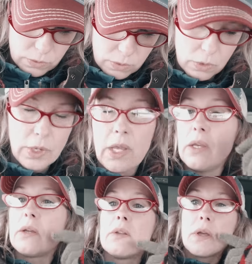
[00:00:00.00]
Okay.
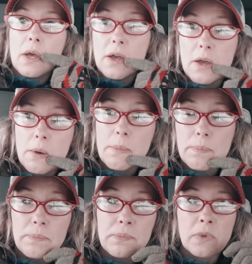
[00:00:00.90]

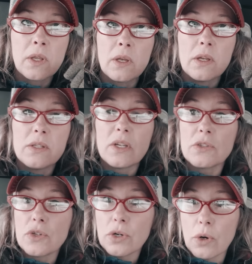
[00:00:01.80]
Um,
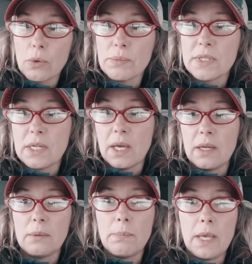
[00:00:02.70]
does your
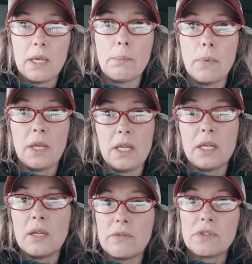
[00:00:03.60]
homestead make money?
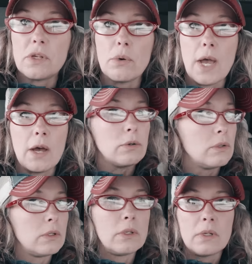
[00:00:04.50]
If so, how?
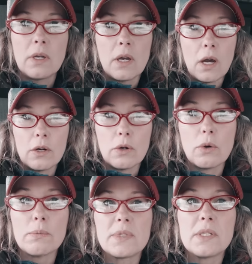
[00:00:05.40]
Our
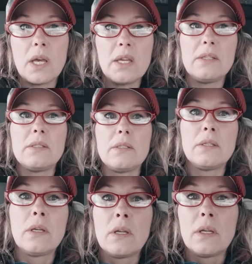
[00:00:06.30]

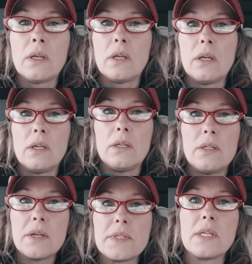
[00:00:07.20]
homestead
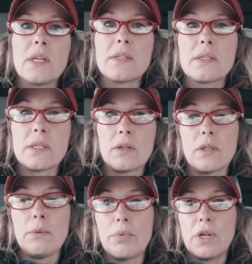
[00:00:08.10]
doesn't
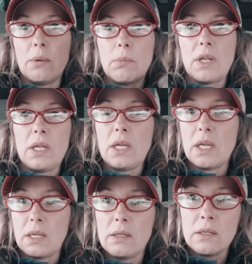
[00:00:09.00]
necessarily bring money
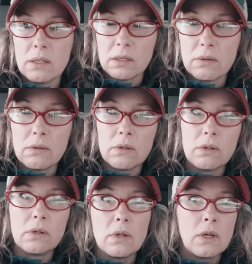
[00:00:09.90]

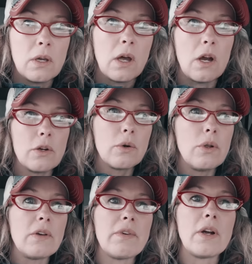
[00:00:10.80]
in. Our
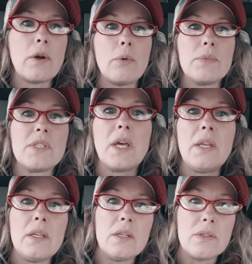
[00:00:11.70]
goal of our
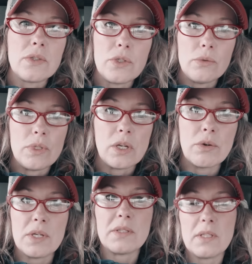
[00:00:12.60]
homestead is to
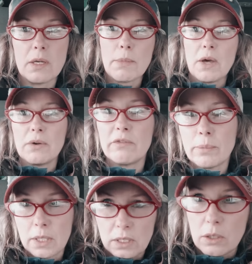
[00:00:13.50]
decrease the amount of
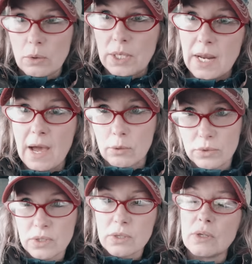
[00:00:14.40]
money going
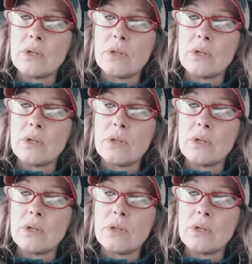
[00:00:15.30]
out